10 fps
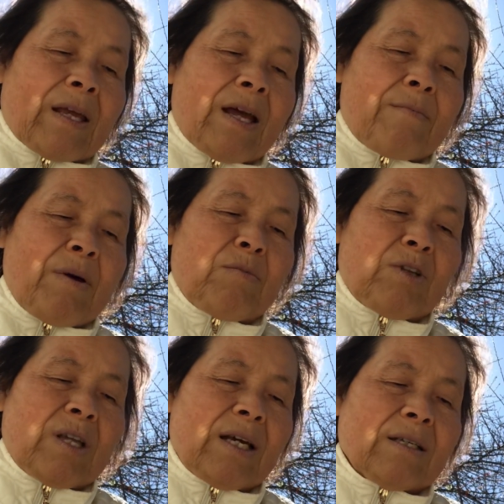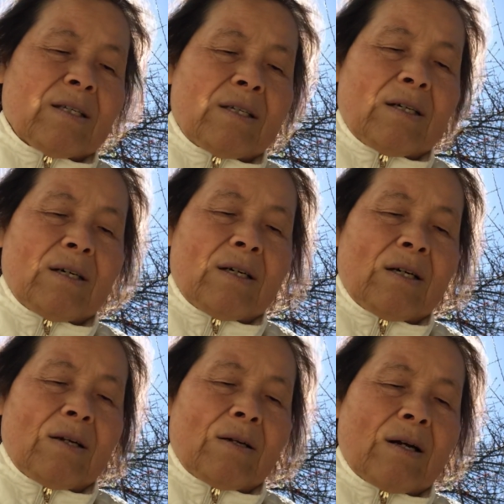yeah, memory text
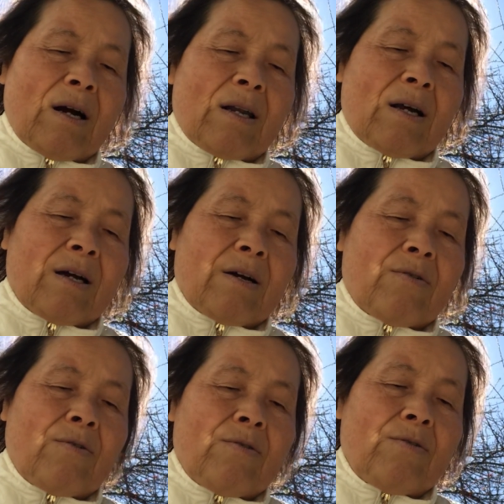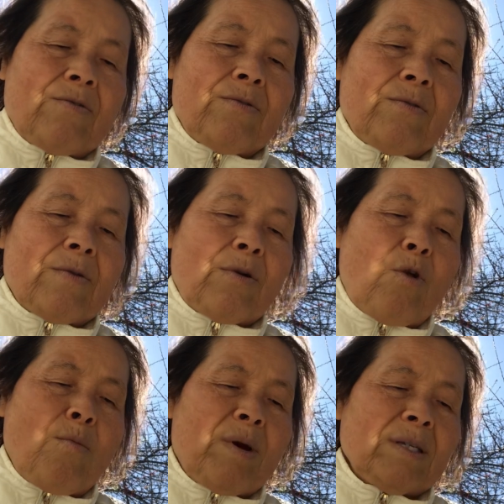uh, gonna go
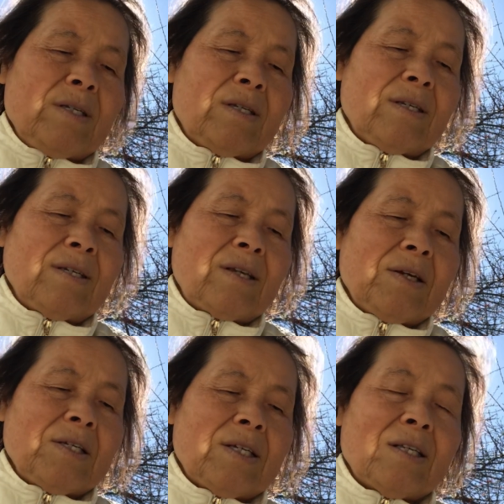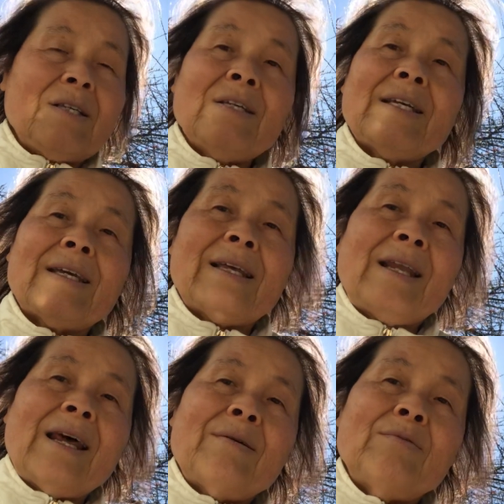Romans uh, 13,
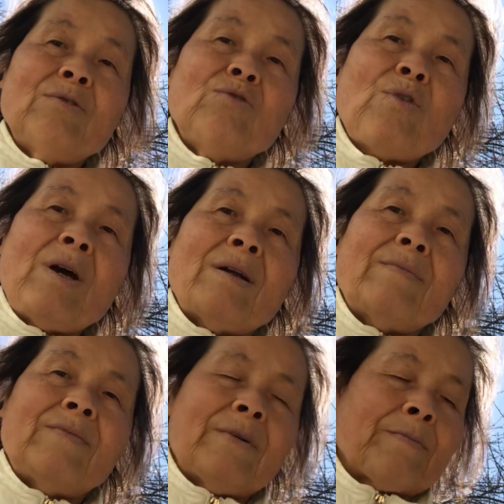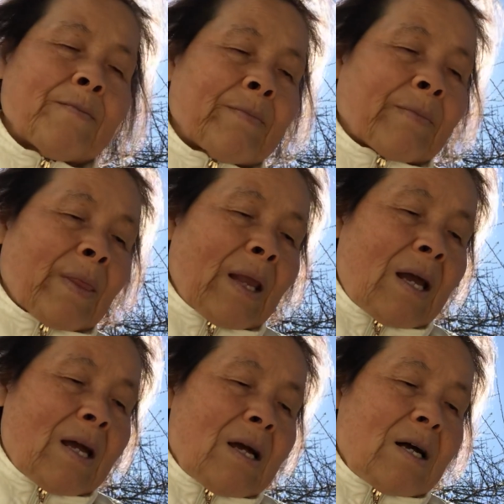11, 12.
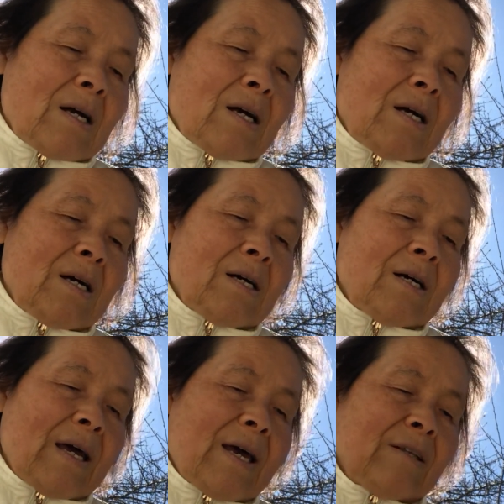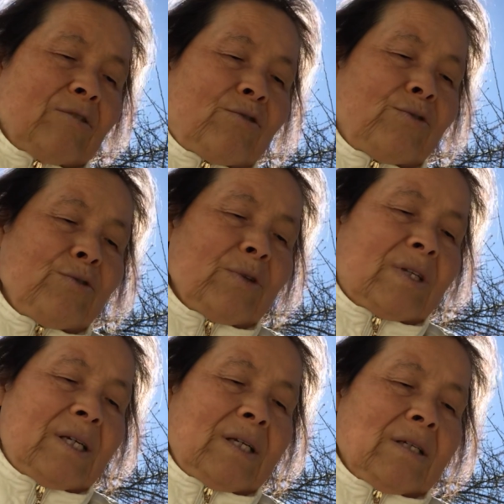Uh, and do
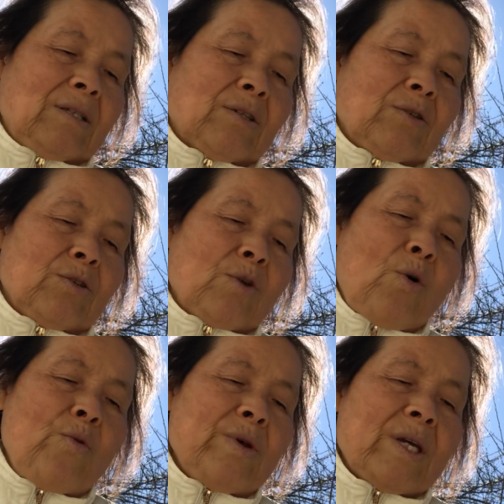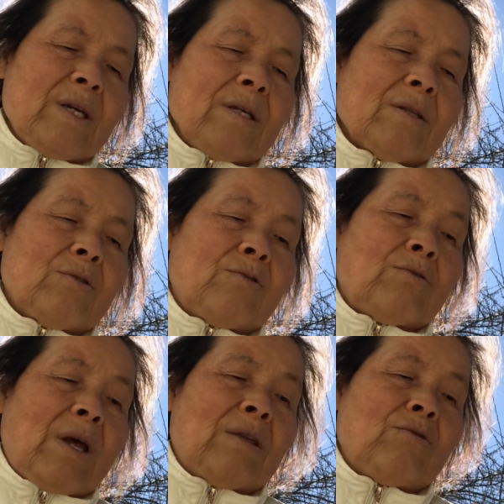this uh, knowing,
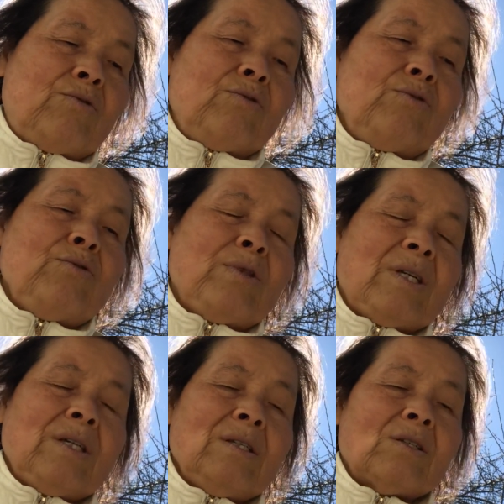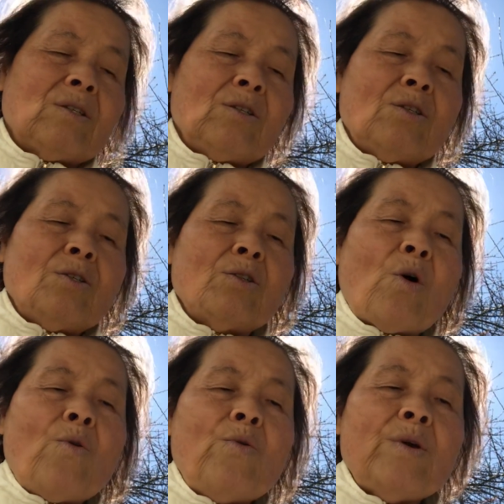and do this
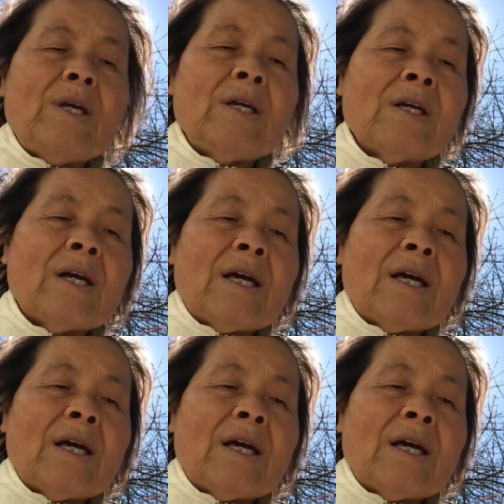knowing